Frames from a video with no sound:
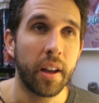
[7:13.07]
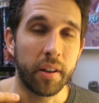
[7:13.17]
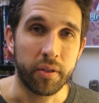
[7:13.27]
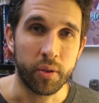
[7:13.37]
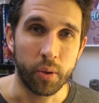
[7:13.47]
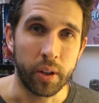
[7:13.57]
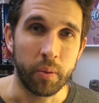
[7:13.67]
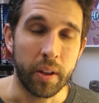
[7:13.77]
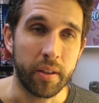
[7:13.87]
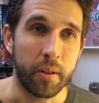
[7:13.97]
a story
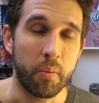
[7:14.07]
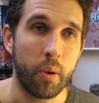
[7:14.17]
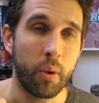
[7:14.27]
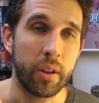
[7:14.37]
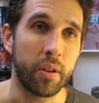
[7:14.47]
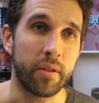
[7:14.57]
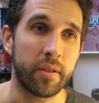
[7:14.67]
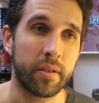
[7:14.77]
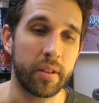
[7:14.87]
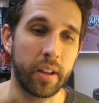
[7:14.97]
with them, whether
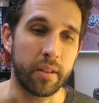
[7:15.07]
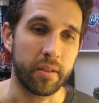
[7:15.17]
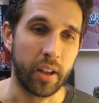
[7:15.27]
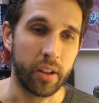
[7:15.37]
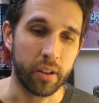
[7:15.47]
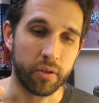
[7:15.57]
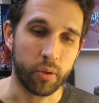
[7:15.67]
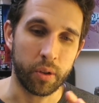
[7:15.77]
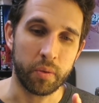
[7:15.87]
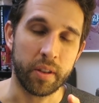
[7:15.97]
it's telling a
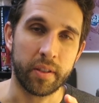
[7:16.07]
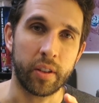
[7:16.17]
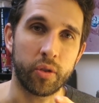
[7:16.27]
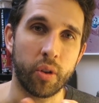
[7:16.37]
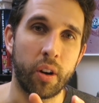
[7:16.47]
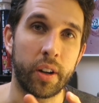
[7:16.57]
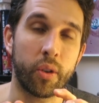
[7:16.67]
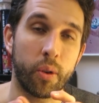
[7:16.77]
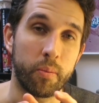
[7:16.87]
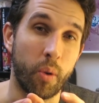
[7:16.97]
story with a single
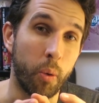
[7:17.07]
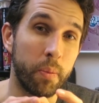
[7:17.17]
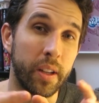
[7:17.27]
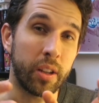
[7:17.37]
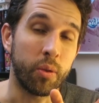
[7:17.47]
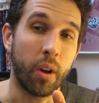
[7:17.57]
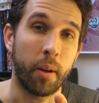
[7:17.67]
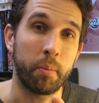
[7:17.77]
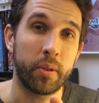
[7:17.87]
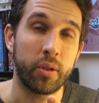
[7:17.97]
drawing, or I'm opening you
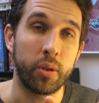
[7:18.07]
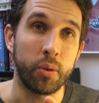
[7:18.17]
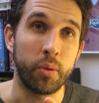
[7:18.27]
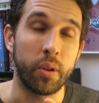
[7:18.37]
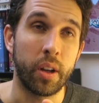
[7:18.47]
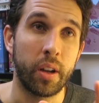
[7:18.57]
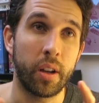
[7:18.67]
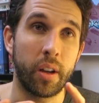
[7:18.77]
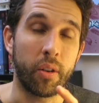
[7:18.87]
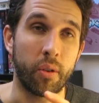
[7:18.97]
up to,
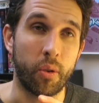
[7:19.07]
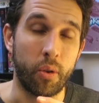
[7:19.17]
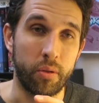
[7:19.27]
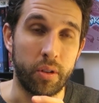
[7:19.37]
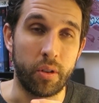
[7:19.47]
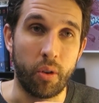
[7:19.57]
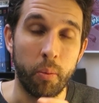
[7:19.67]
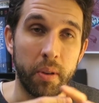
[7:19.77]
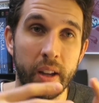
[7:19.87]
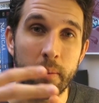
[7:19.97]
or
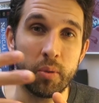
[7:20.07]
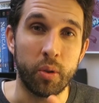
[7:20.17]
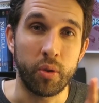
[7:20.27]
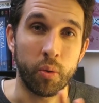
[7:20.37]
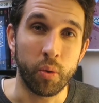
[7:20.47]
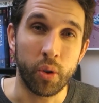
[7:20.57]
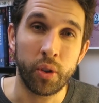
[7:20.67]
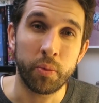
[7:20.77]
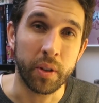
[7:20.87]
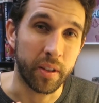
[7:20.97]
opening up to a new
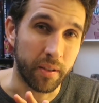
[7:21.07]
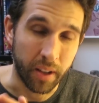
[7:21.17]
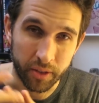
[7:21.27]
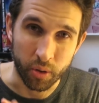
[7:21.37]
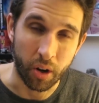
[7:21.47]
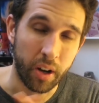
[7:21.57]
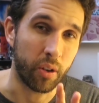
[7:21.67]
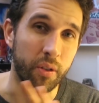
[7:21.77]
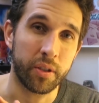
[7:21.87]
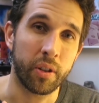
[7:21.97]
world with a
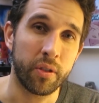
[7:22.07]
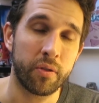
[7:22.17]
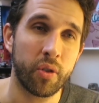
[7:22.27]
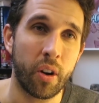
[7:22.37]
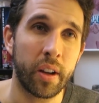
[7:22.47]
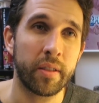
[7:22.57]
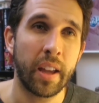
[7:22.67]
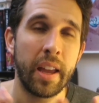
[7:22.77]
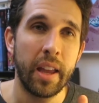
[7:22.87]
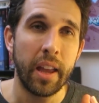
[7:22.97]
drawing or a series of drawings.
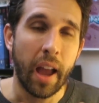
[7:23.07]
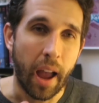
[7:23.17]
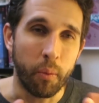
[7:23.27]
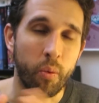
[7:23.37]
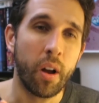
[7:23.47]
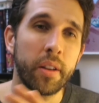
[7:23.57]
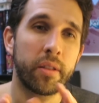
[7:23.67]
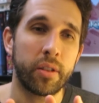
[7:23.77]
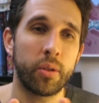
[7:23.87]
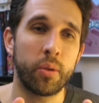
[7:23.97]
I
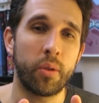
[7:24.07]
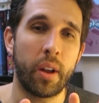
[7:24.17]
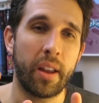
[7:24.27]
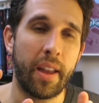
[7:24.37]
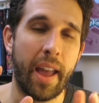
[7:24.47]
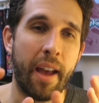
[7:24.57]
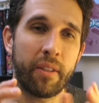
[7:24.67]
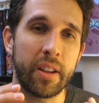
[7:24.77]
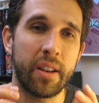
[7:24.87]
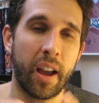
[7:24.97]
want to
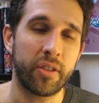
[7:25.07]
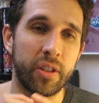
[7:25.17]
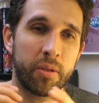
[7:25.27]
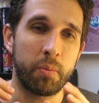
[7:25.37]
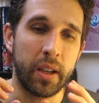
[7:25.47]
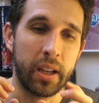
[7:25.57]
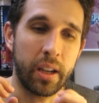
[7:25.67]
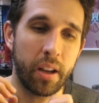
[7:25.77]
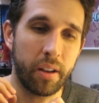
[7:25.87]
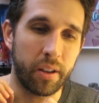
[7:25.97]
have it not just
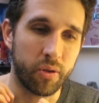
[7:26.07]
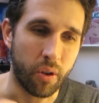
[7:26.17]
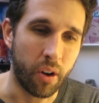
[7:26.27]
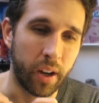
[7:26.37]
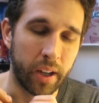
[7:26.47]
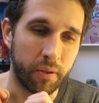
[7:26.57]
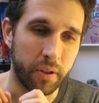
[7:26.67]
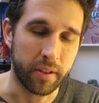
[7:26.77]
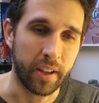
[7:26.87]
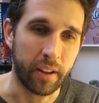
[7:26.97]
be a drawing
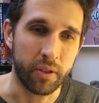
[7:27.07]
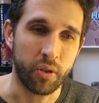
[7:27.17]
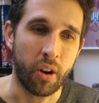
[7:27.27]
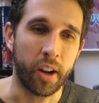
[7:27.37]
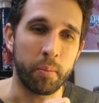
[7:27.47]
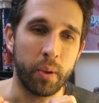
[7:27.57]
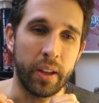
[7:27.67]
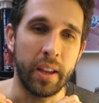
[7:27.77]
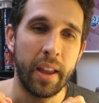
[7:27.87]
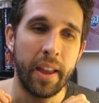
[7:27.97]
for the sake of drawing,
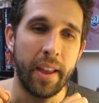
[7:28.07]
but